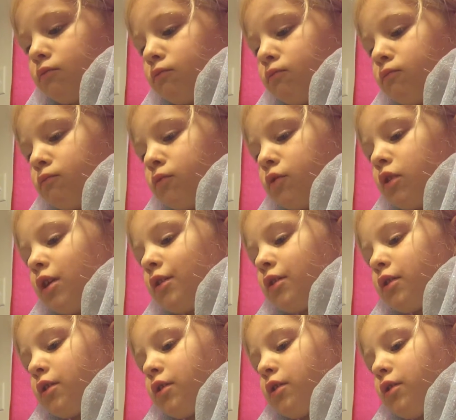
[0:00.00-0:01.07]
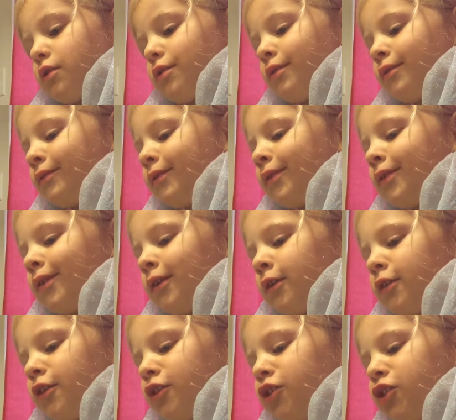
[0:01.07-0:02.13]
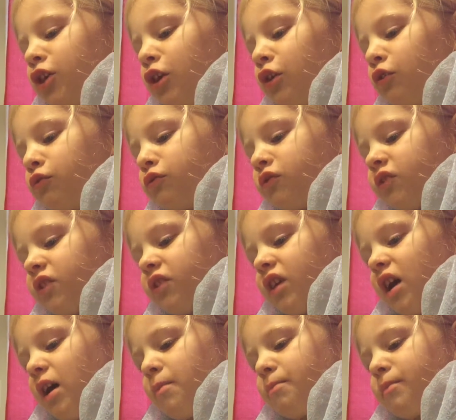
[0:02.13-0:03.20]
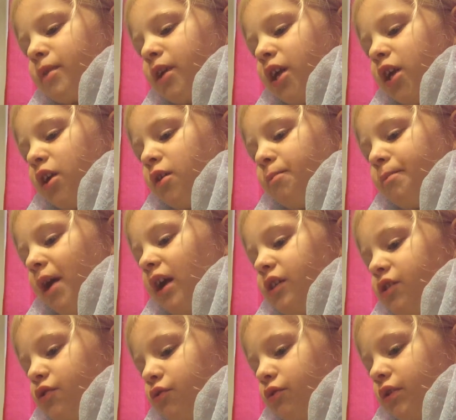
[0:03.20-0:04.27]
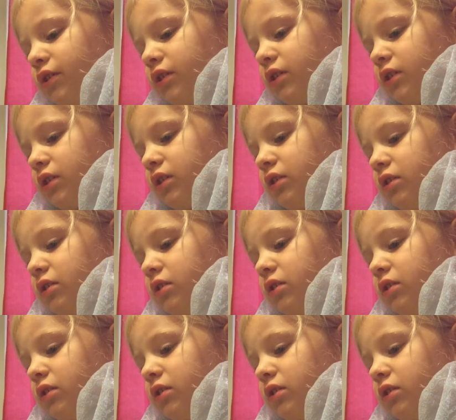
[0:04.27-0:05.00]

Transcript: Mm, not mm, the children that make bad choices.